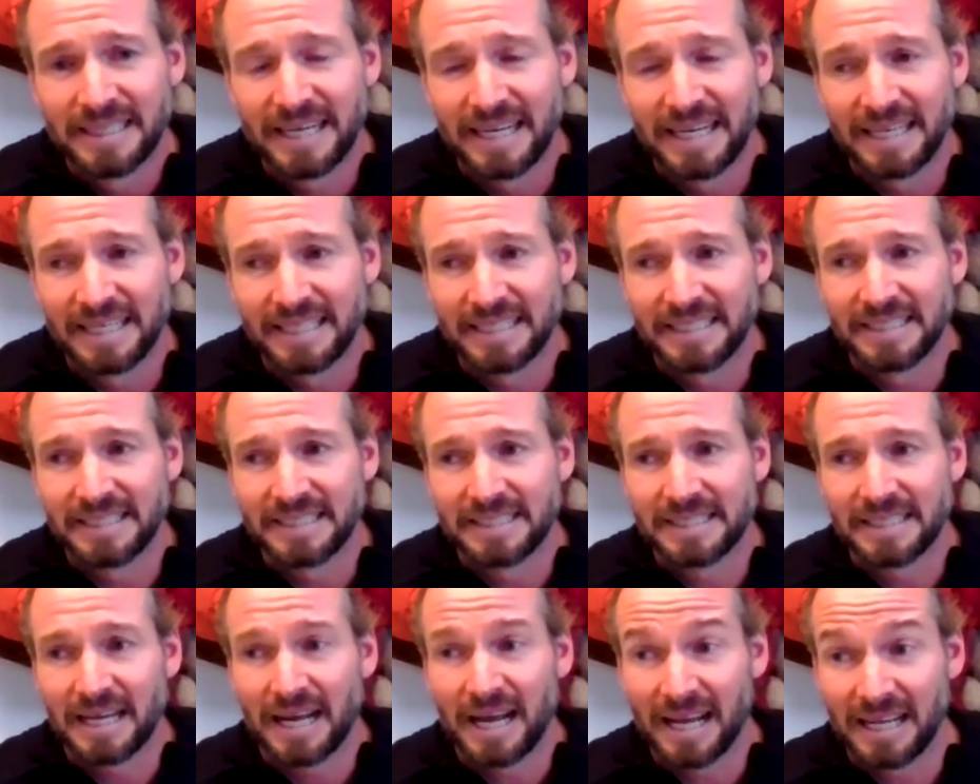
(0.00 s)

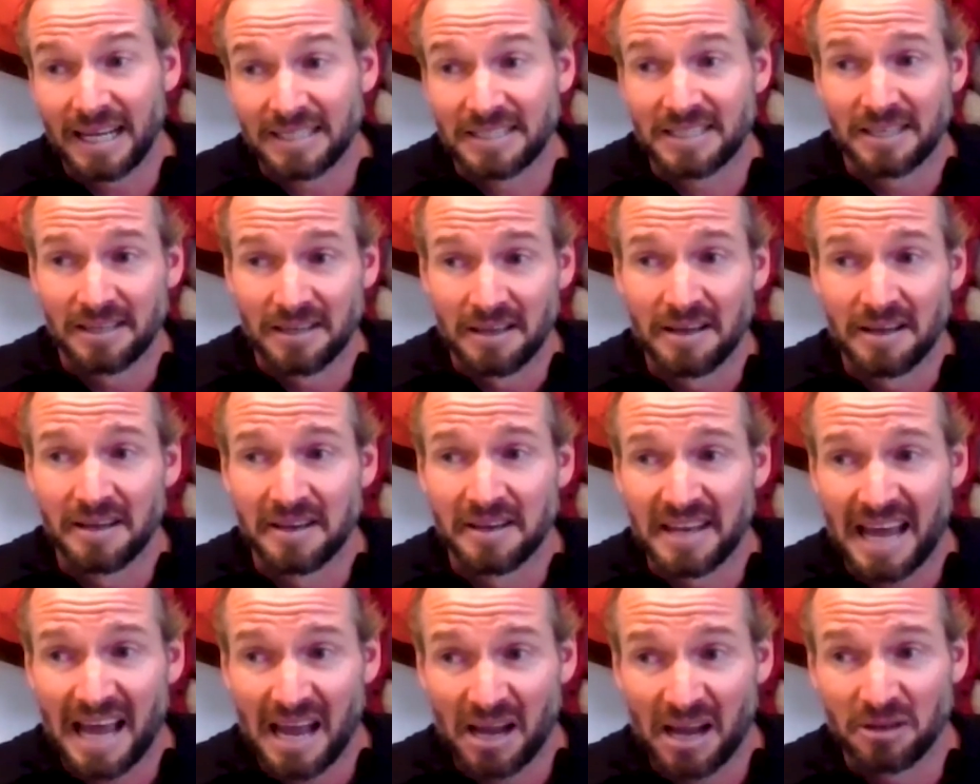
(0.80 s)
And I had to
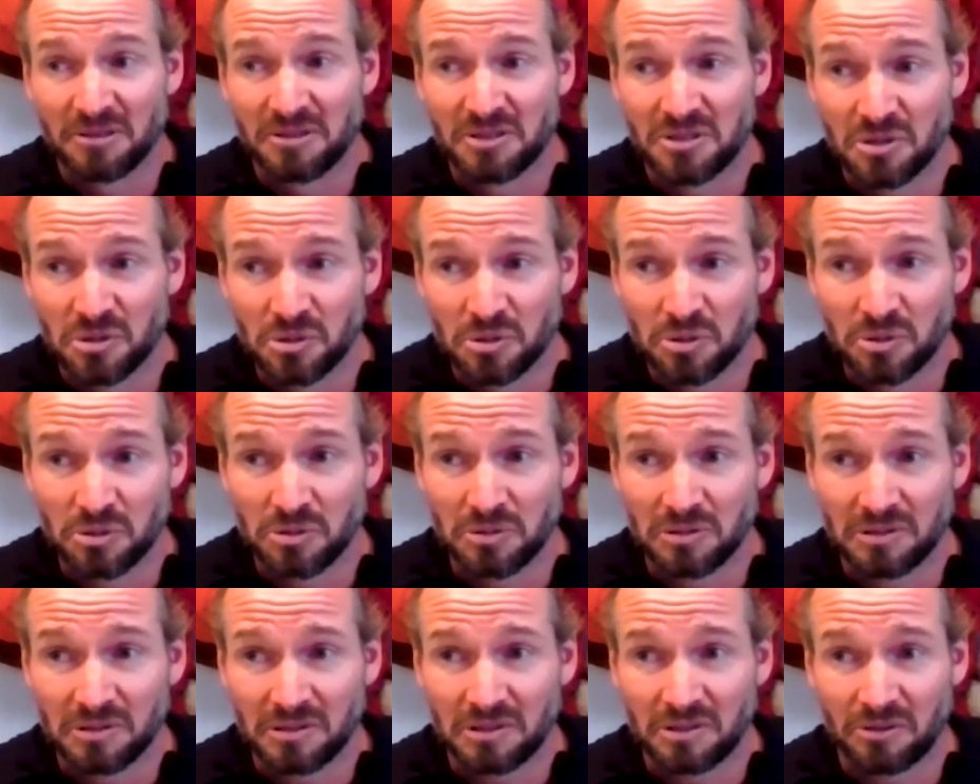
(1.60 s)
learn how
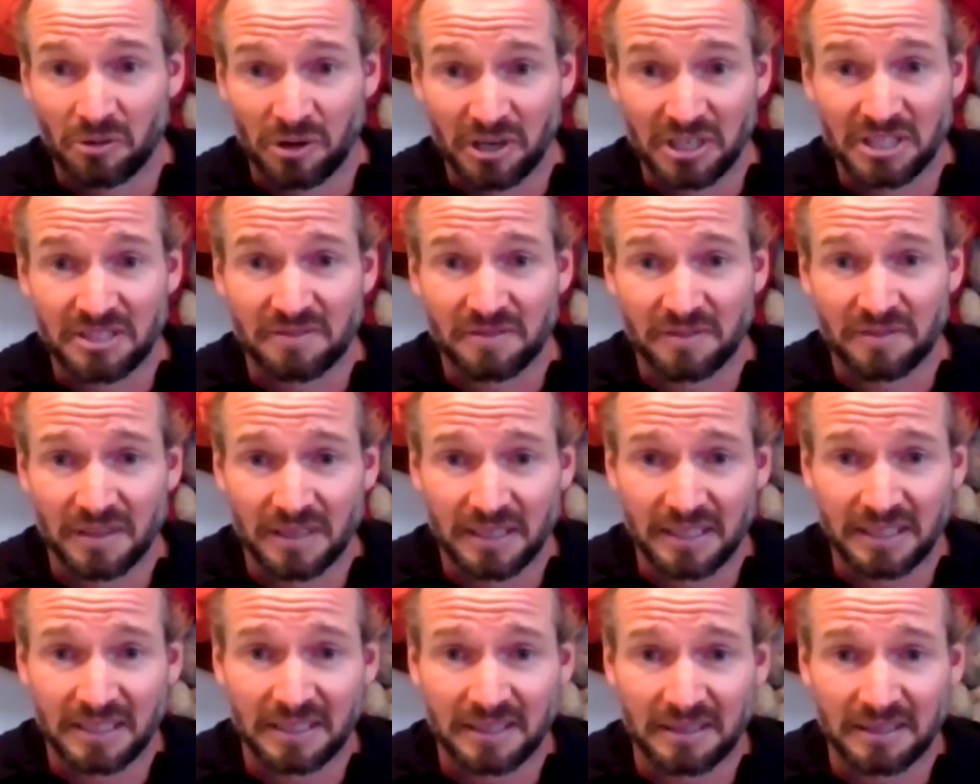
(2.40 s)
to
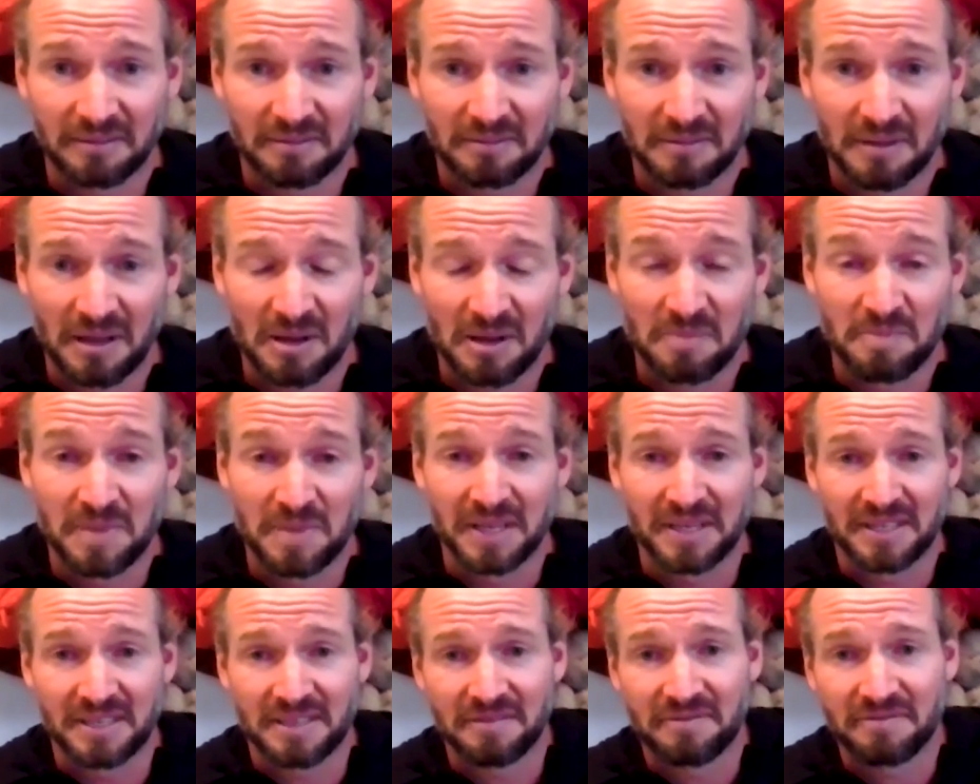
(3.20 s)
gracefully
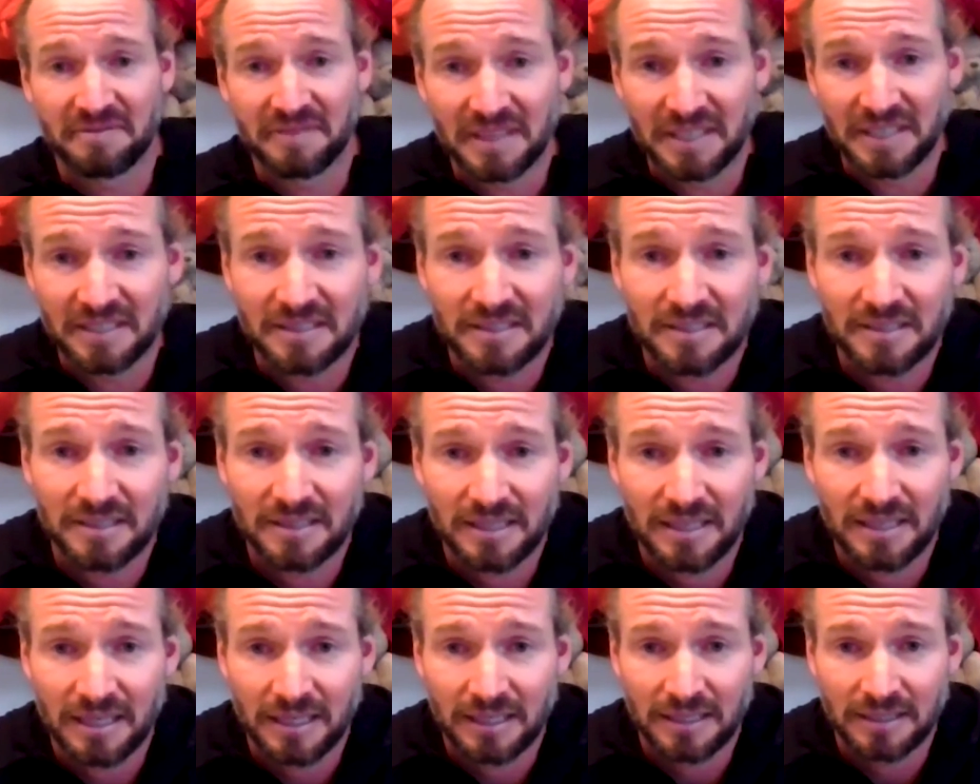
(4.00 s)
admit defeat
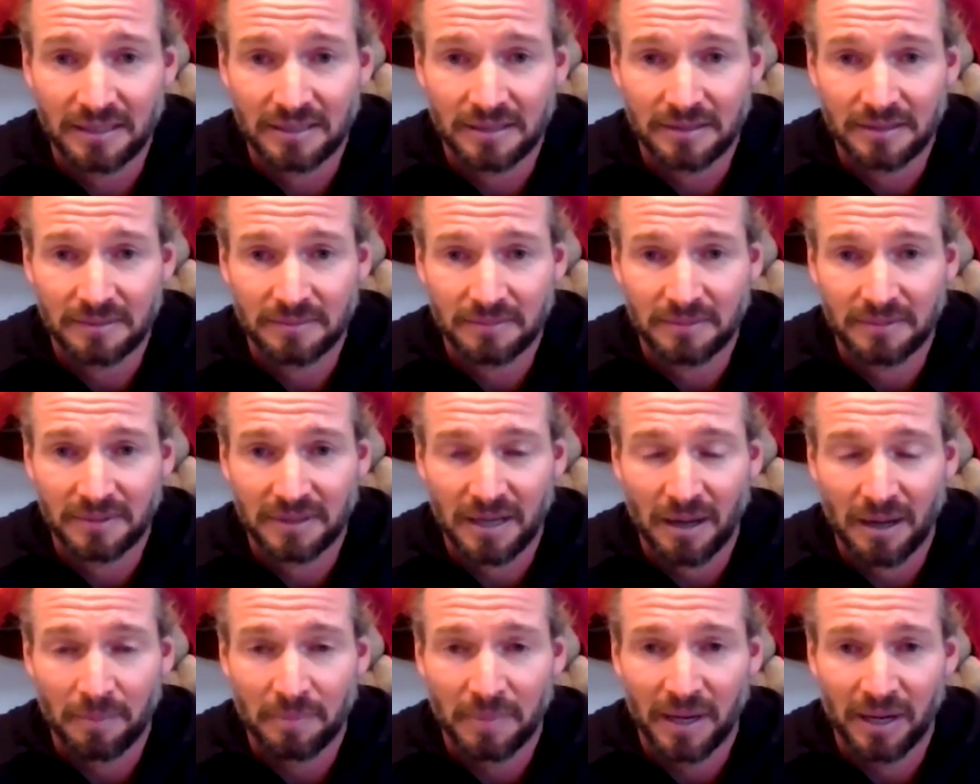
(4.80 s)
and
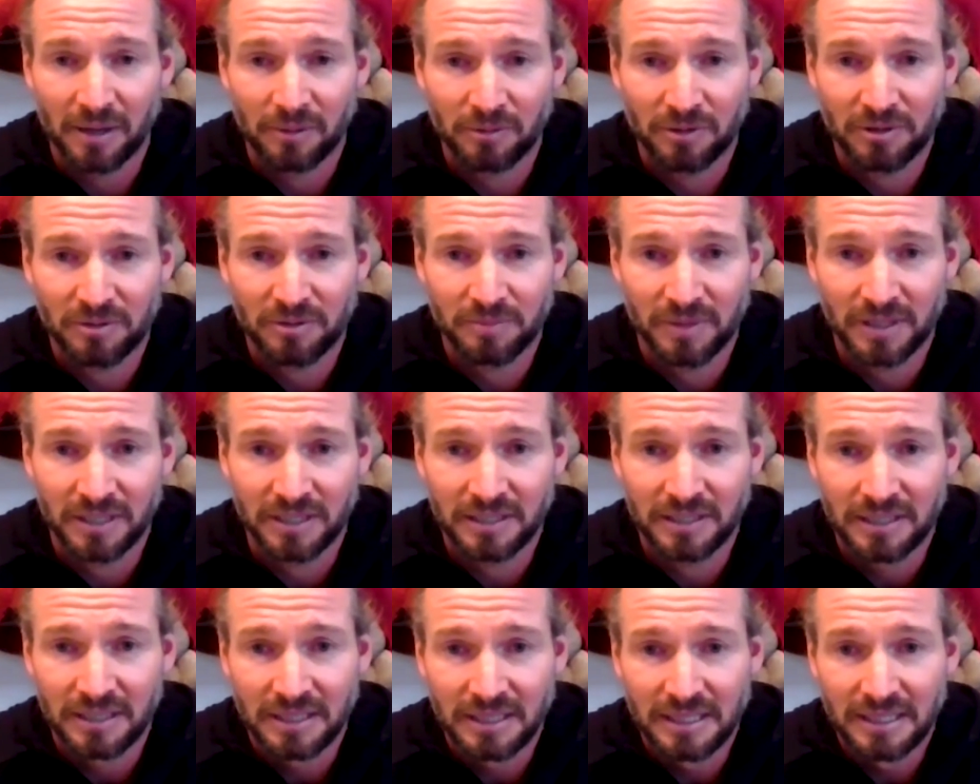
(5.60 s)
come back with
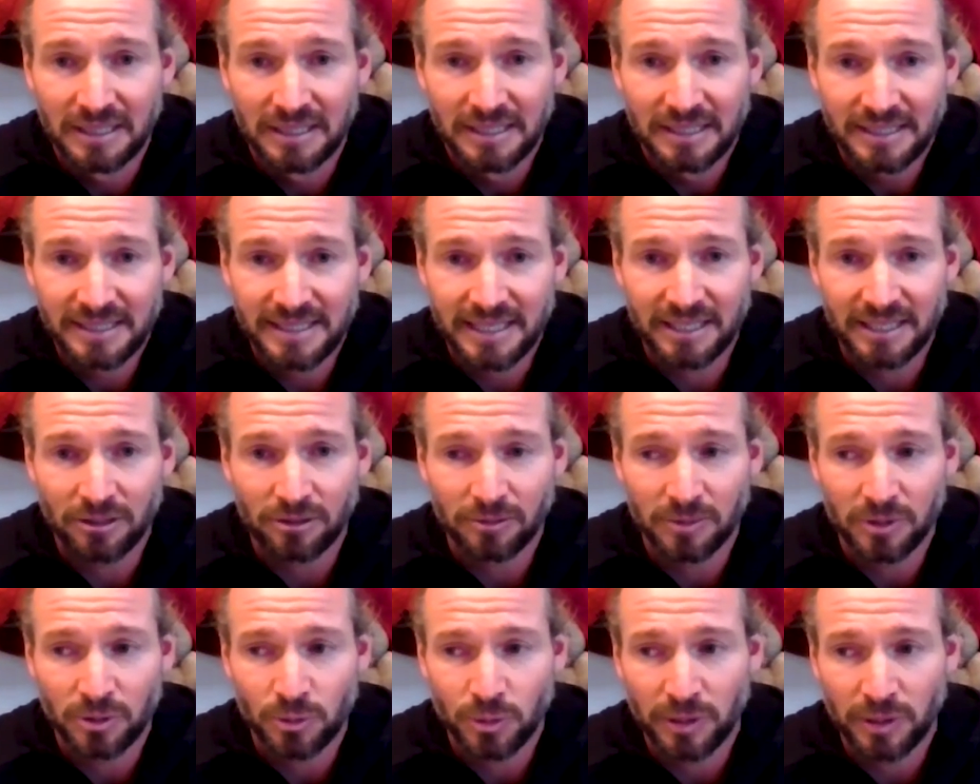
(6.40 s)
my
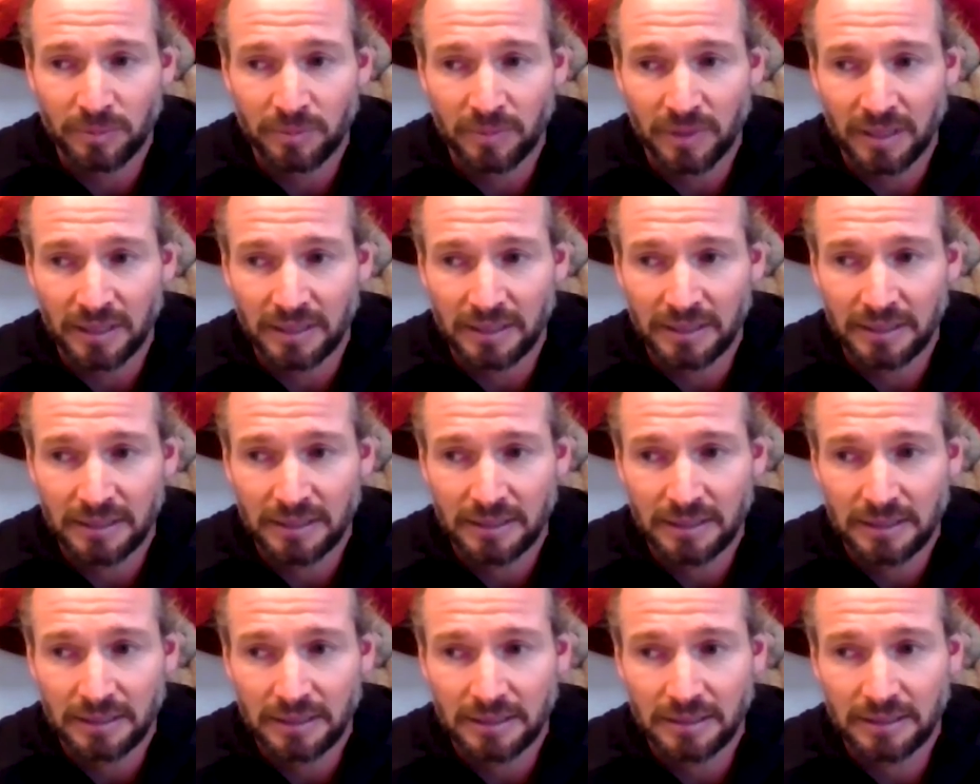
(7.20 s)
tail between my
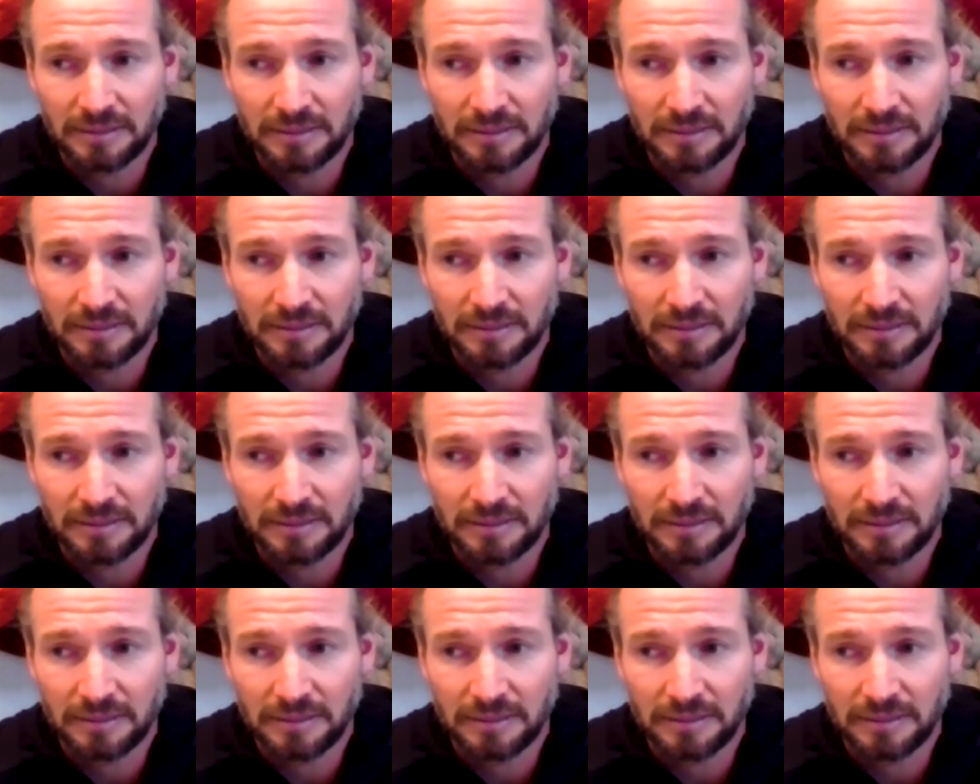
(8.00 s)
